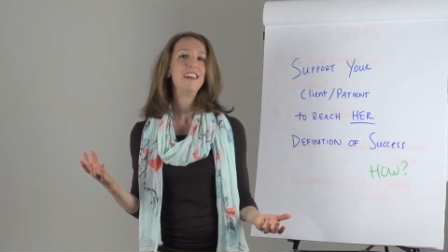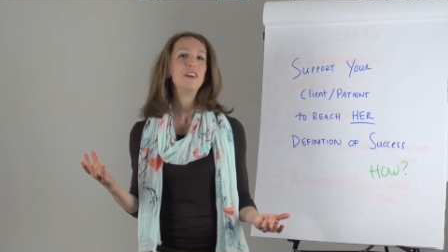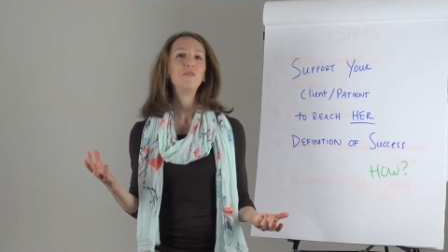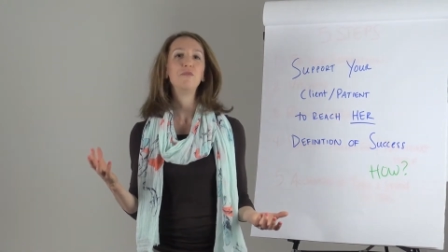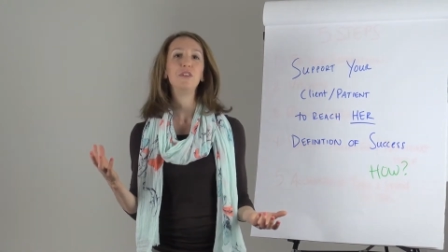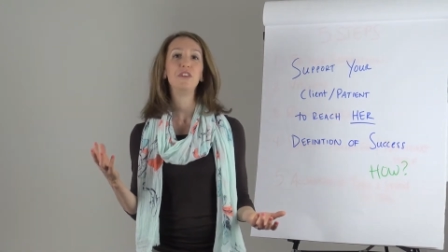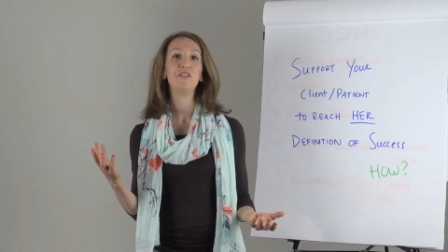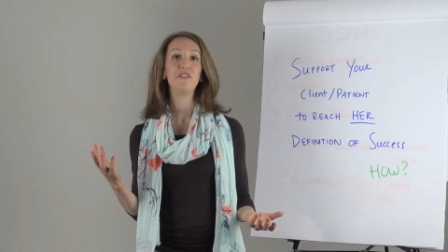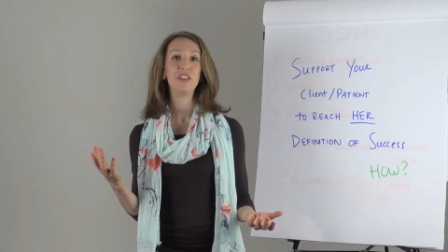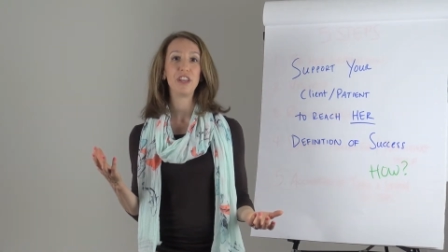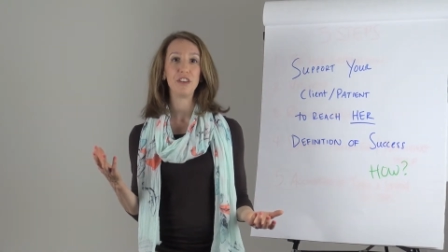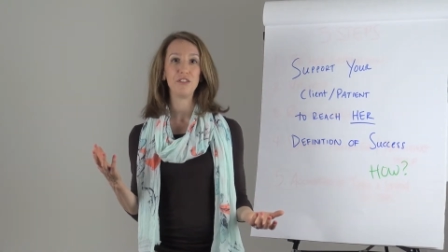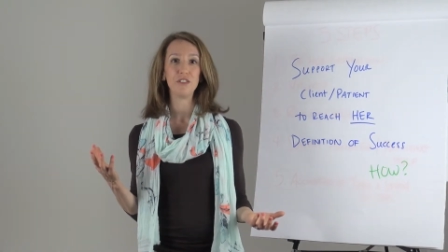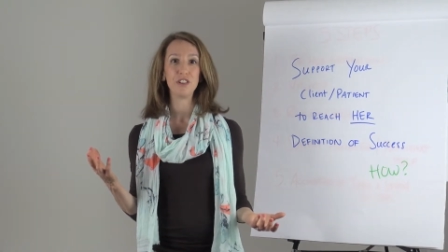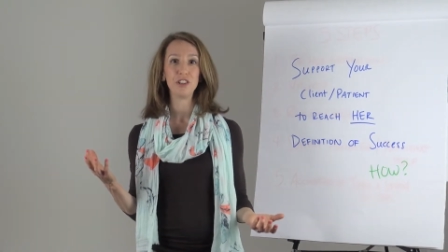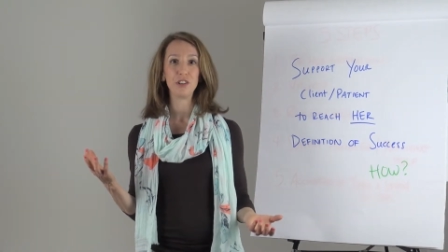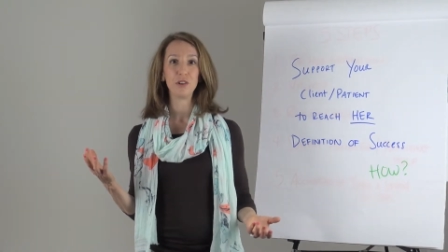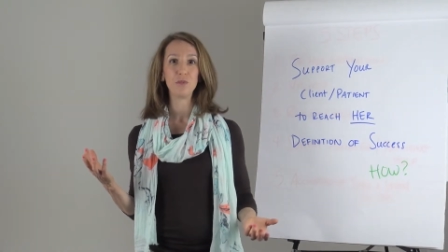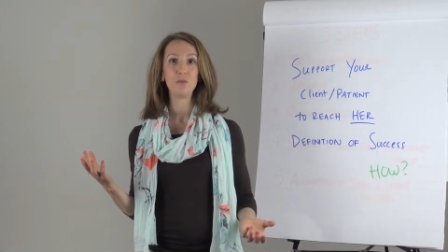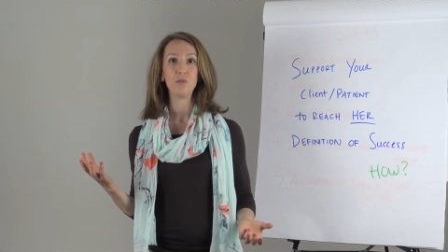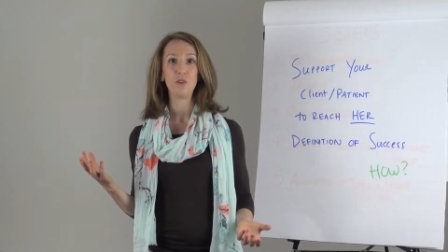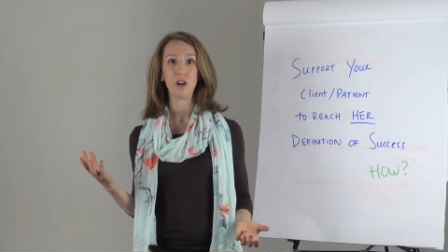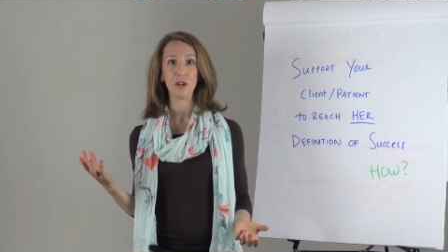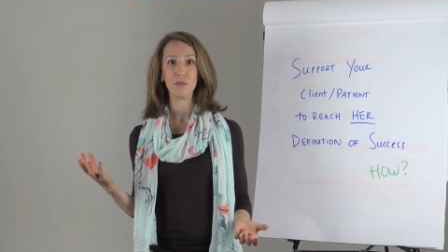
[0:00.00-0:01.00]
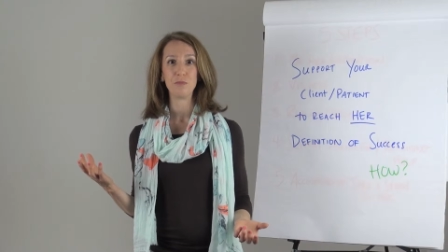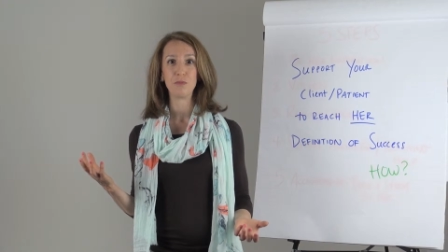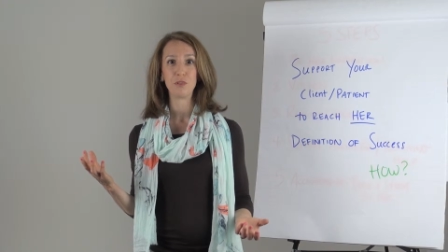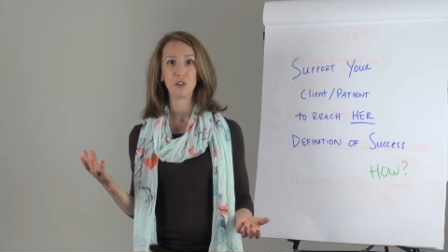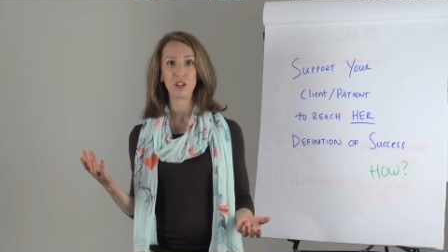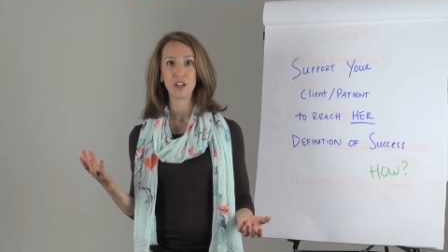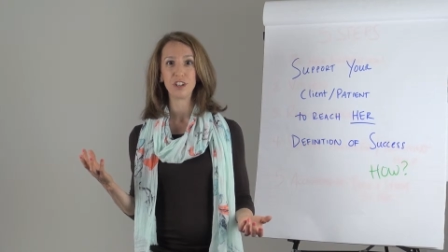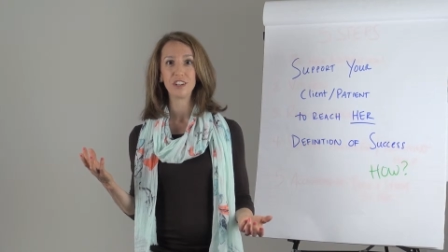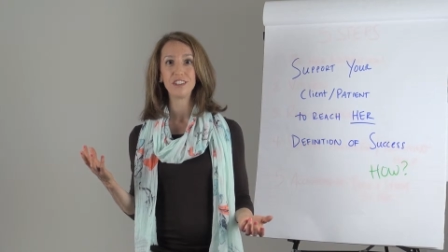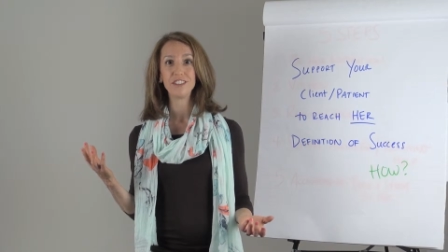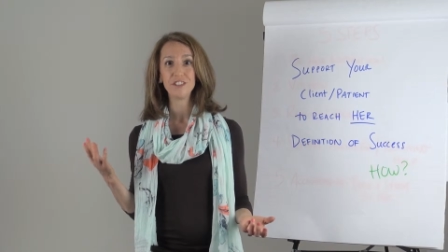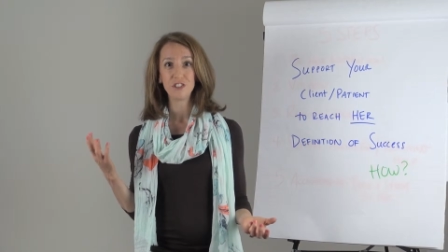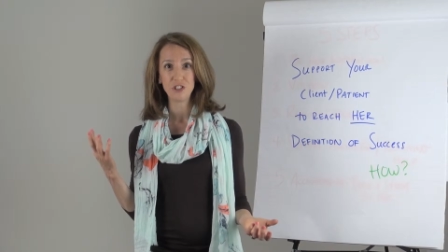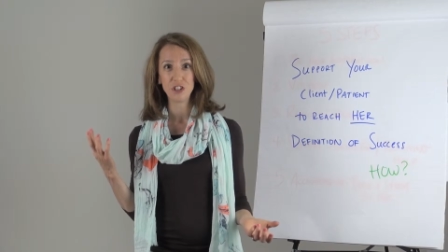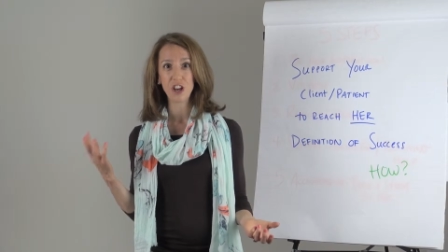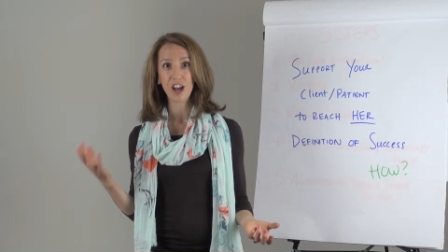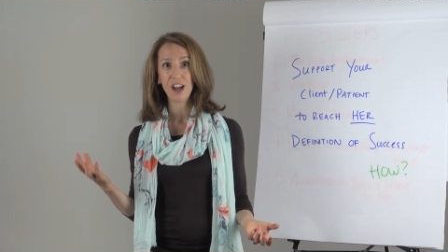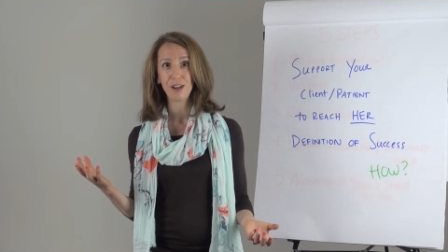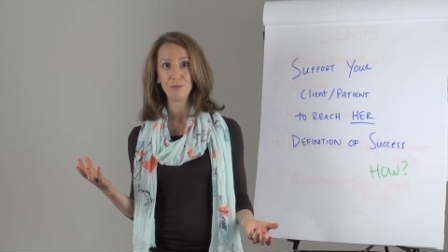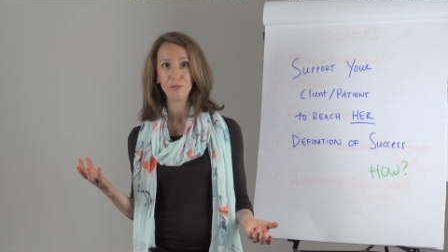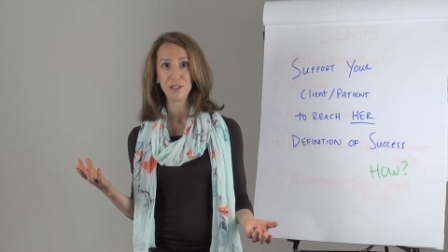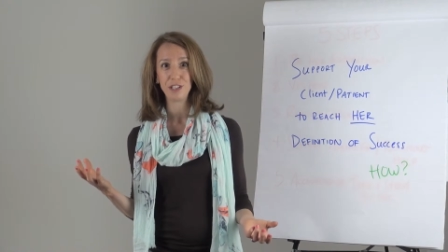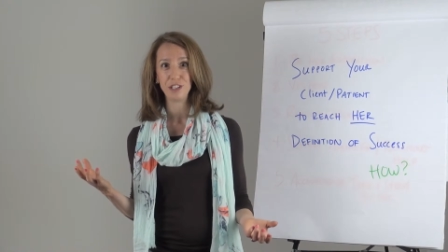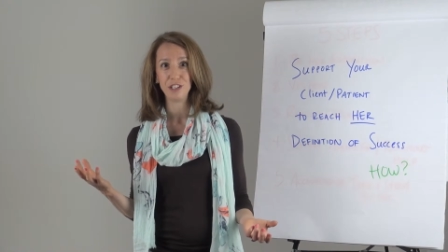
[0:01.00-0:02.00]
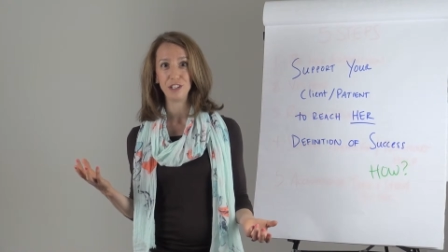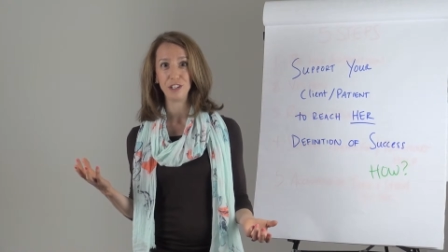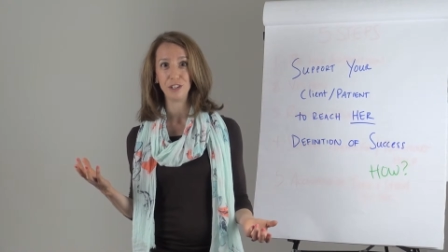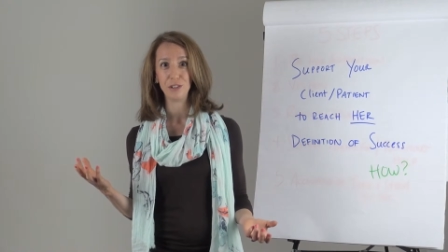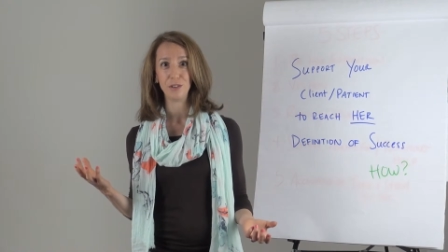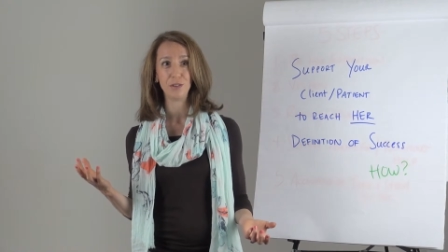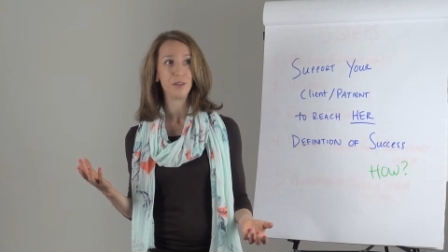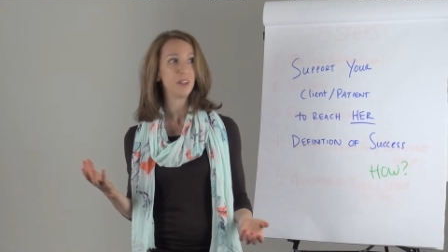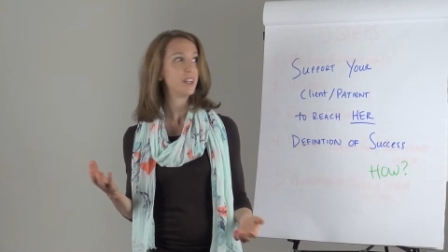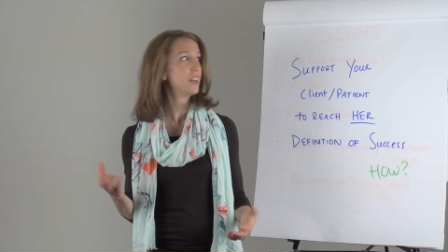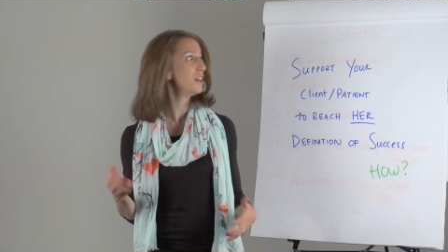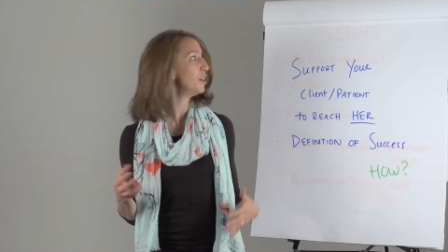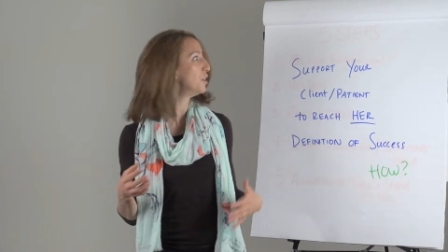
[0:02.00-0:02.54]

We've given her one more job to do.